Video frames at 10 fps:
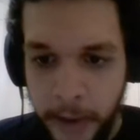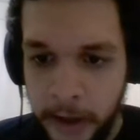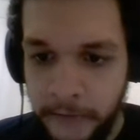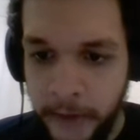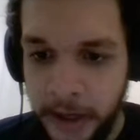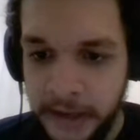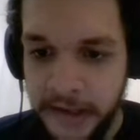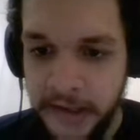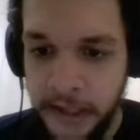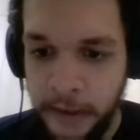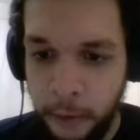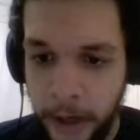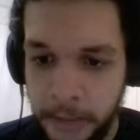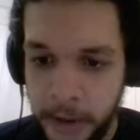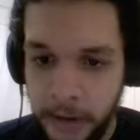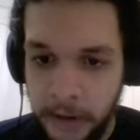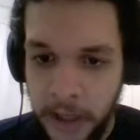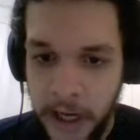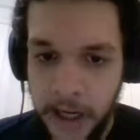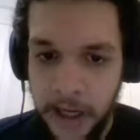part of our incredible
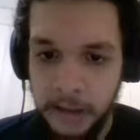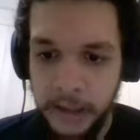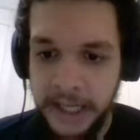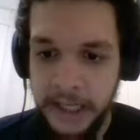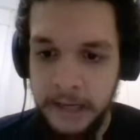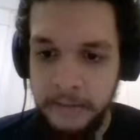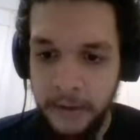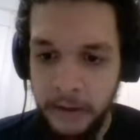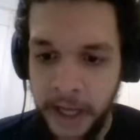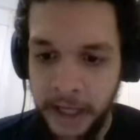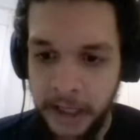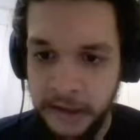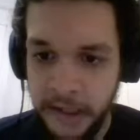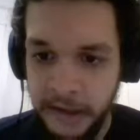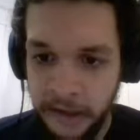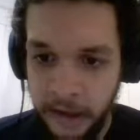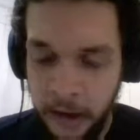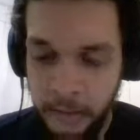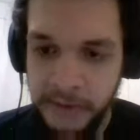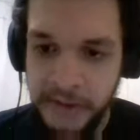late game. Like it's
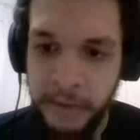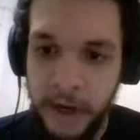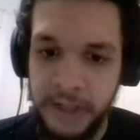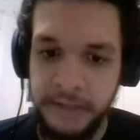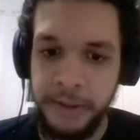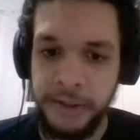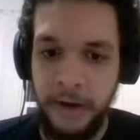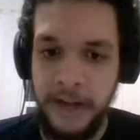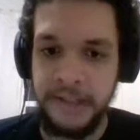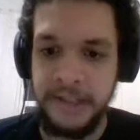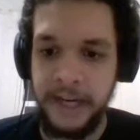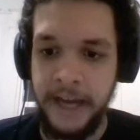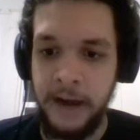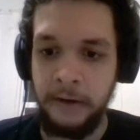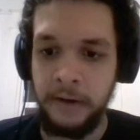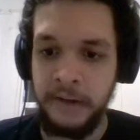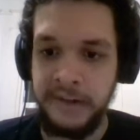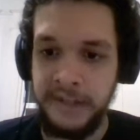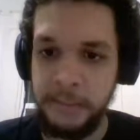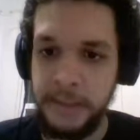almost impossible to grind this deck out
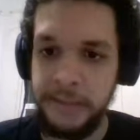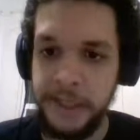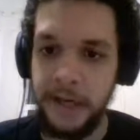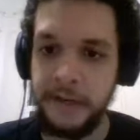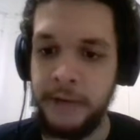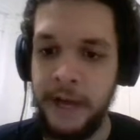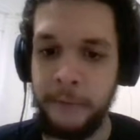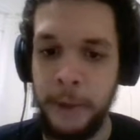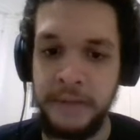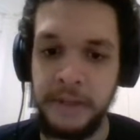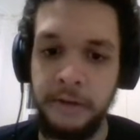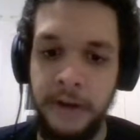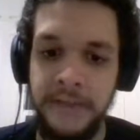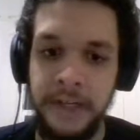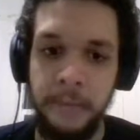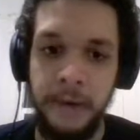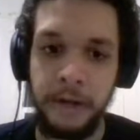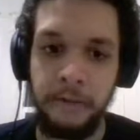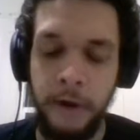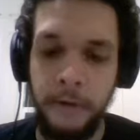simply because we have Reaping the Graves and
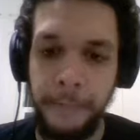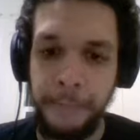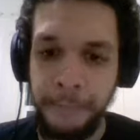Mnemonic Wall.